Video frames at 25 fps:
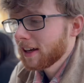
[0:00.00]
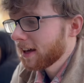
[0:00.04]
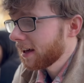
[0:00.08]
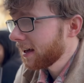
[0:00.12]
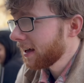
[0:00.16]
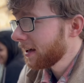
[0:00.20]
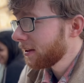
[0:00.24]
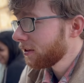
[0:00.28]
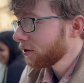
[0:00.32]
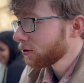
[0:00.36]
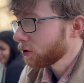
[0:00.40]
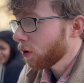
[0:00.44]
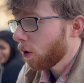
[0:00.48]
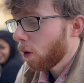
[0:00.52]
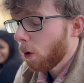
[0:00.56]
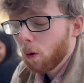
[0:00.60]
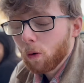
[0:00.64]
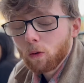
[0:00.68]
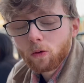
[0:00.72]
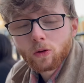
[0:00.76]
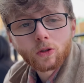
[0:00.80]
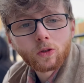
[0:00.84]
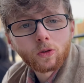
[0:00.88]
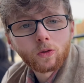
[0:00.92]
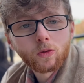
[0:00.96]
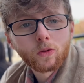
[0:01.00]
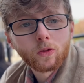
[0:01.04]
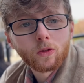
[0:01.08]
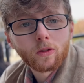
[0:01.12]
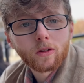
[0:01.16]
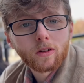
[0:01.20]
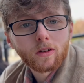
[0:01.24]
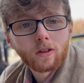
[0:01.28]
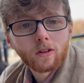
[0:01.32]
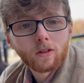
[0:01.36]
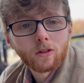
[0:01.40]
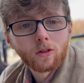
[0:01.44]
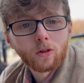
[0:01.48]
There's also
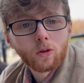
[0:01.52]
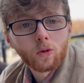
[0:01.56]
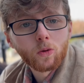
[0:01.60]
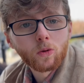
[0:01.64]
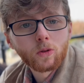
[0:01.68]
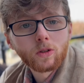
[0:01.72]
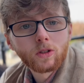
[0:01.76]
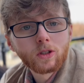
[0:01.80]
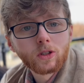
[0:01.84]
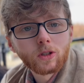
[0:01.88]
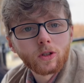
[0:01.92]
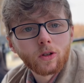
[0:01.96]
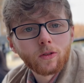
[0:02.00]
loads